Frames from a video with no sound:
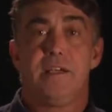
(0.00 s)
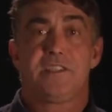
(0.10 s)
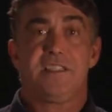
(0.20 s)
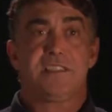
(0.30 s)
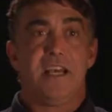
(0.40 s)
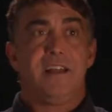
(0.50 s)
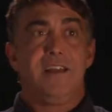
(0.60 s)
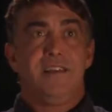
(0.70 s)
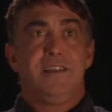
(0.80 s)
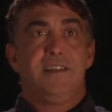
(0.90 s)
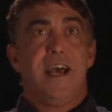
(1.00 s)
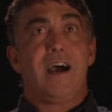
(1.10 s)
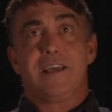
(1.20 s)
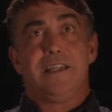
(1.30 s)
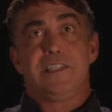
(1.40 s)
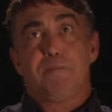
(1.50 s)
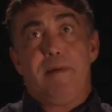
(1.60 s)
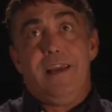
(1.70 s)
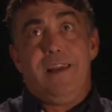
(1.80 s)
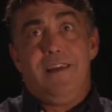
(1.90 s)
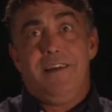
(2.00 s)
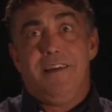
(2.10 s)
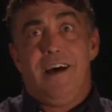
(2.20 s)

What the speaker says: She said, how can this be?